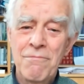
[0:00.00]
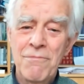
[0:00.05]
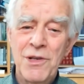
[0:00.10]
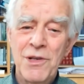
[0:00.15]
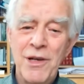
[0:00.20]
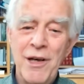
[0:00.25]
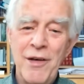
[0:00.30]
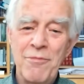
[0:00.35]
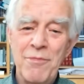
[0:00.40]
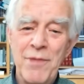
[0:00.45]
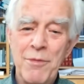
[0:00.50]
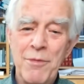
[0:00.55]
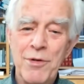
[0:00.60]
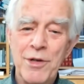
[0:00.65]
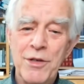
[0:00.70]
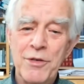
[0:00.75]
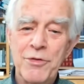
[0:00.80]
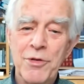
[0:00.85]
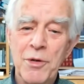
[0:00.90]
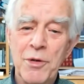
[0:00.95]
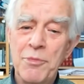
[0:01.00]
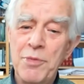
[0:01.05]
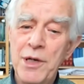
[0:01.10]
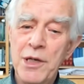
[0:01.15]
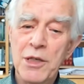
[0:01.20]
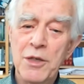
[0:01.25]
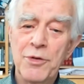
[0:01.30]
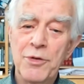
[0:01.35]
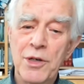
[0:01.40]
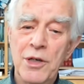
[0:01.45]
to have memories from the
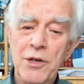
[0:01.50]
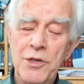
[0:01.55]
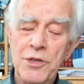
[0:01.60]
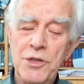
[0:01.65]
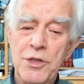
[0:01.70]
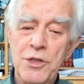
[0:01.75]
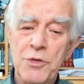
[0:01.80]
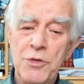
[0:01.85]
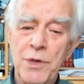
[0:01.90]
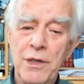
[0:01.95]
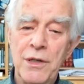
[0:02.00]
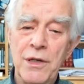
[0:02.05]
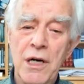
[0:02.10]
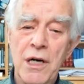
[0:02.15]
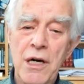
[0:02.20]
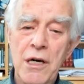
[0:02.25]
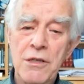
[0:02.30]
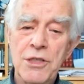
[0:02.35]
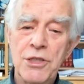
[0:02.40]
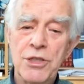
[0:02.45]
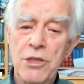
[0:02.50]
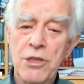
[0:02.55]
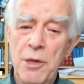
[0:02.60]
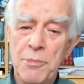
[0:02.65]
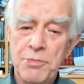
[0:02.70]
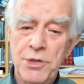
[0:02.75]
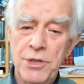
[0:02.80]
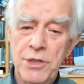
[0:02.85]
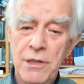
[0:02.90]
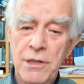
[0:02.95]
period of unconscious. When the heart
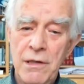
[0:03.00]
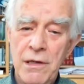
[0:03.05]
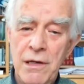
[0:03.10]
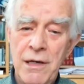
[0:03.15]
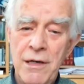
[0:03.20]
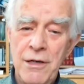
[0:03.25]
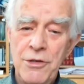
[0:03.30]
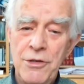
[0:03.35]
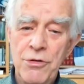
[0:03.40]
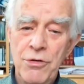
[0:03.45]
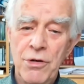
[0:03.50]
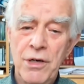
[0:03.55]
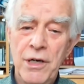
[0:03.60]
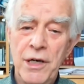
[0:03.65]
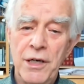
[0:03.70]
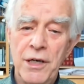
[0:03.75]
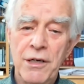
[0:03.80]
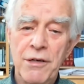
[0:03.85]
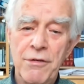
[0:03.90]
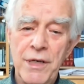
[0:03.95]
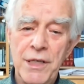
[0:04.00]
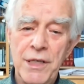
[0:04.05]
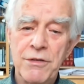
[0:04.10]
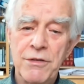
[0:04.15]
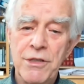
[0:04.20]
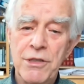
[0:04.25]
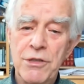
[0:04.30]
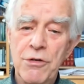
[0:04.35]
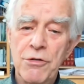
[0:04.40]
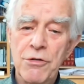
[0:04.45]
stops during cardiac arrest,
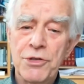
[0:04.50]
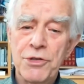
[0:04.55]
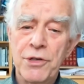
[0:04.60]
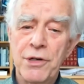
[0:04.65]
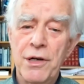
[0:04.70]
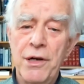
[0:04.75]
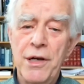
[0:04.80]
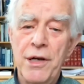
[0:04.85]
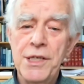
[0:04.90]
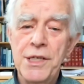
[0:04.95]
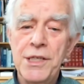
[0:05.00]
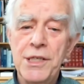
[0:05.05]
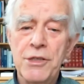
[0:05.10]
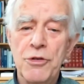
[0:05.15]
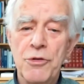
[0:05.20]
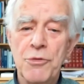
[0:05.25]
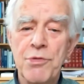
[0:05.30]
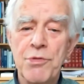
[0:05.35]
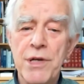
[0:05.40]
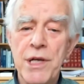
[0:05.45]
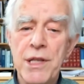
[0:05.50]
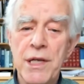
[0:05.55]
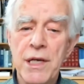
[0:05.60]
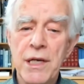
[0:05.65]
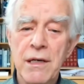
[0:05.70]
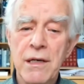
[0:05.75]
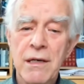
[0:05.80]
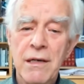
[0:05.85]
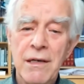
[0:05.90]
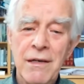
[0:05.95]
there's no circulation, no breathing.